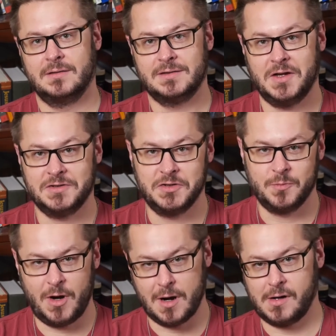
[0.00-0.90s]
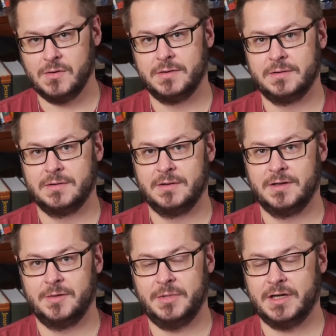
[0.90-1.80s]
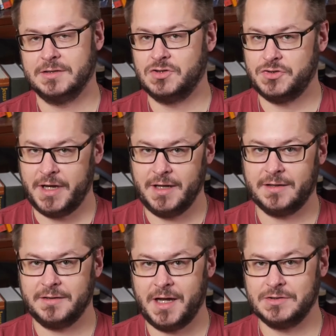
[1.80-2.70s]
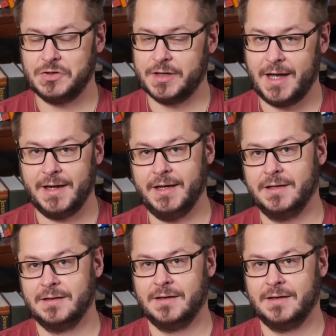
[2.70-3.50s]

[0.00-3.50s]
Talk to you tomorrow, because Sheikh Yasser Qadhi